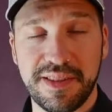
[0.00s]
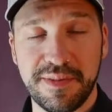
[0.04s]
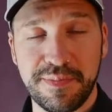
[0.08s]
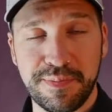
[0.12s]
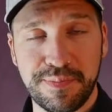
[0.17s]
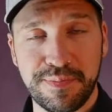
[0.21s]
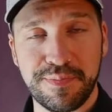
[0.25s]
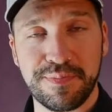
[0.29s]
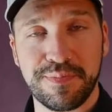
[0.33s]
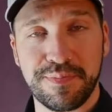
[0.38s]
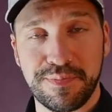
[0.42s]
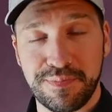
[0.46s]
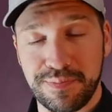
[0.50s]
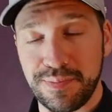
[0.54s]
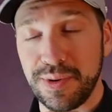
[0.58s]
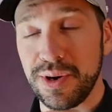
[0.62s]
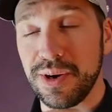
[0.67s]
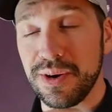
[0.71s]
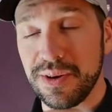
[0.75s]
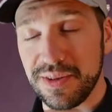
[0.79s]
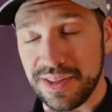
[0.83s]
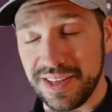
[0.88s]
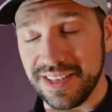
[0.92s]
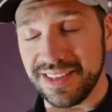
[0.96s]
the
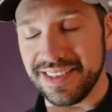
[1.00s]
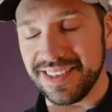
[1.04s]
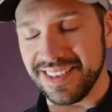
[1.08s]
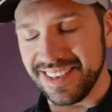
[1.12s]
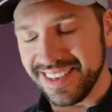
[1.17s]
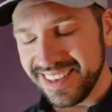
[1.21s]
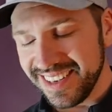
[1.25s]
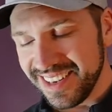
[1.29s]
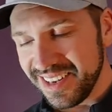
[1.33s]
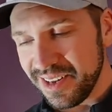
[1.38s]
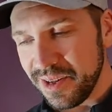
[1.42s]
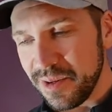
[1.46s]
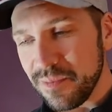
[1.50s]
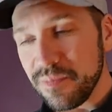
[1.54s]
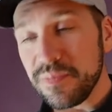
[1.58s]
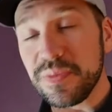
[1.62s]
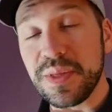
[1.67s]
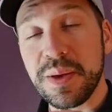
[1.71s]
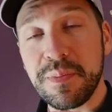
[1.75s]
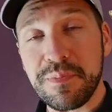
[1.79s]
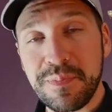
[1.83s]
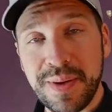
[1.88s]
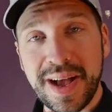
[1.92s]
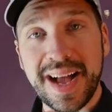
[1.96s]
bop,
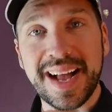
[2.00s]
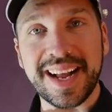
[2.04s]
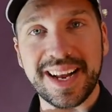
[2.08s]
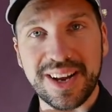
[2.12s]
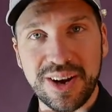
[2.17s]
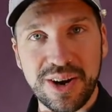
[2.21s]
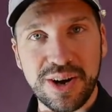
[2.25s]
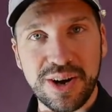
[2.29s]
the back